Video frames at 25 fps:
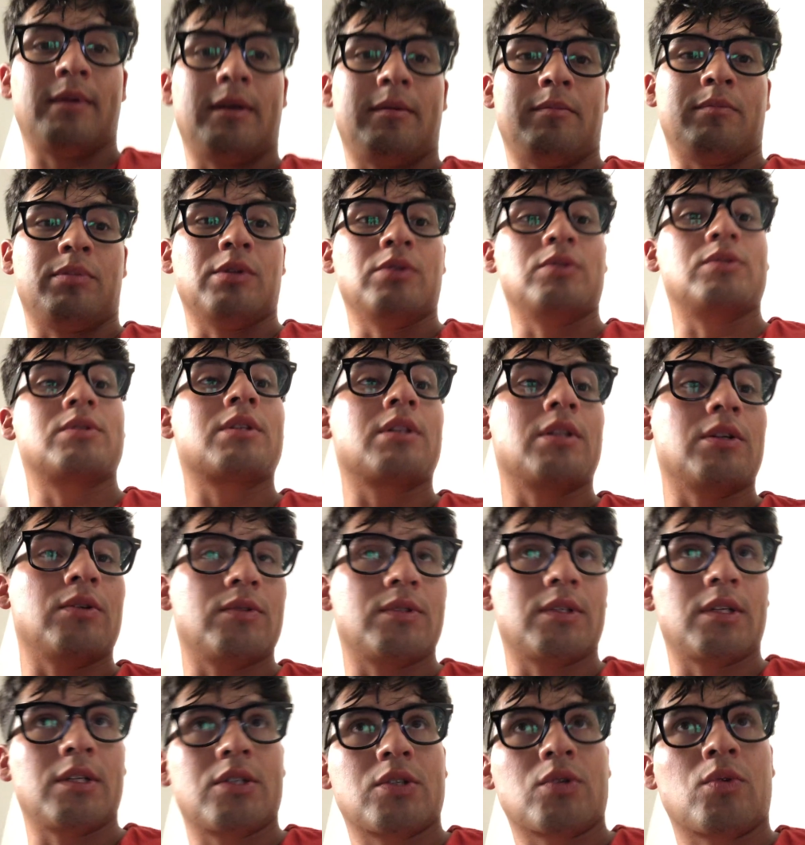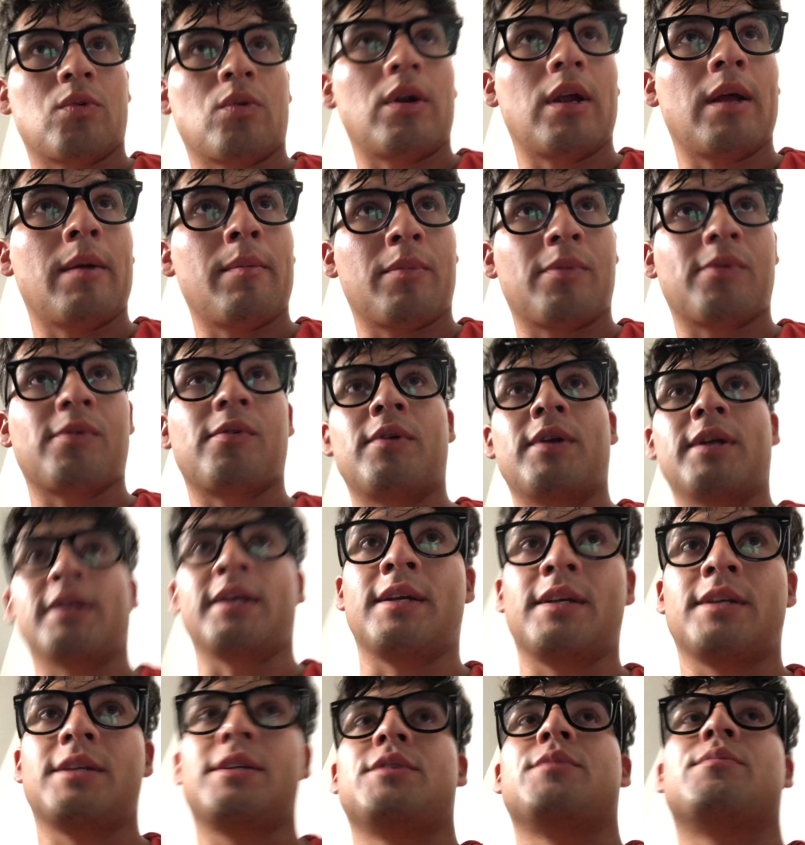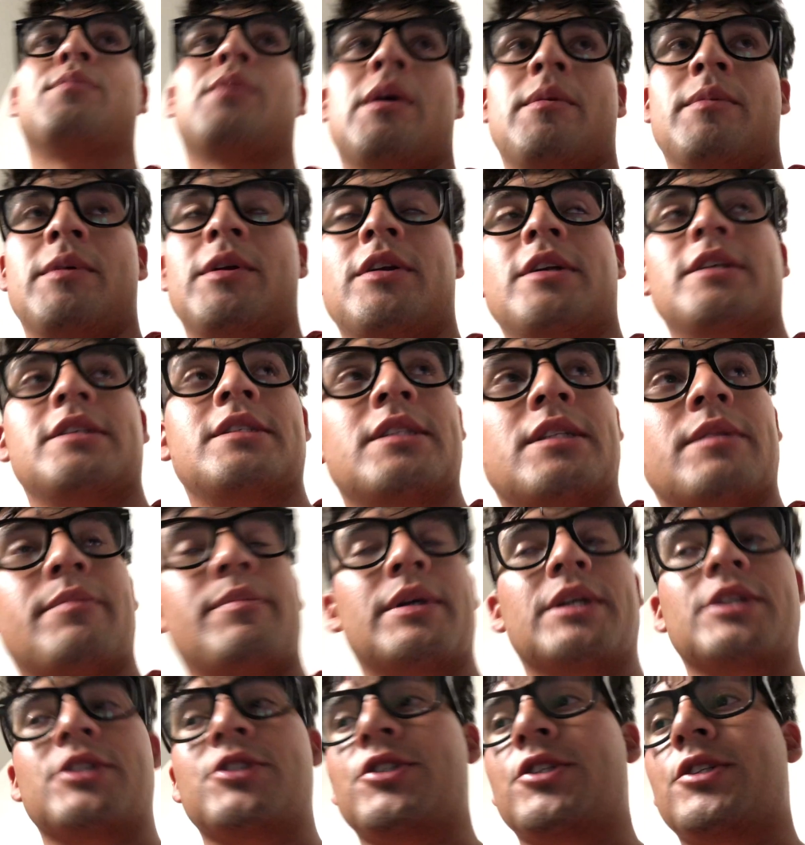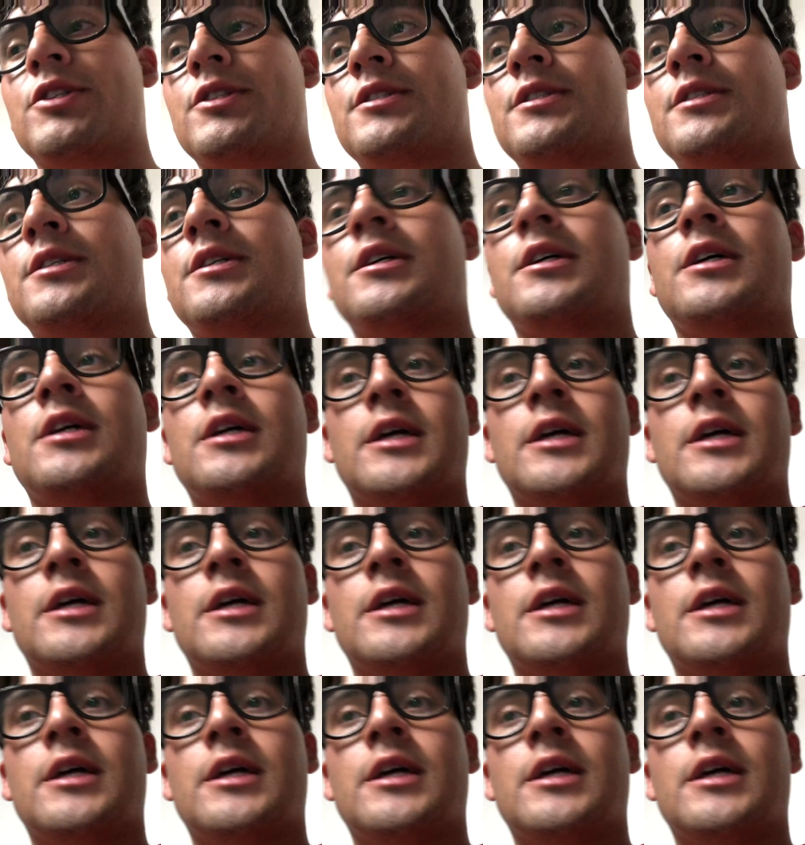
at bluesclues_M3, you've probably already seen the pictures.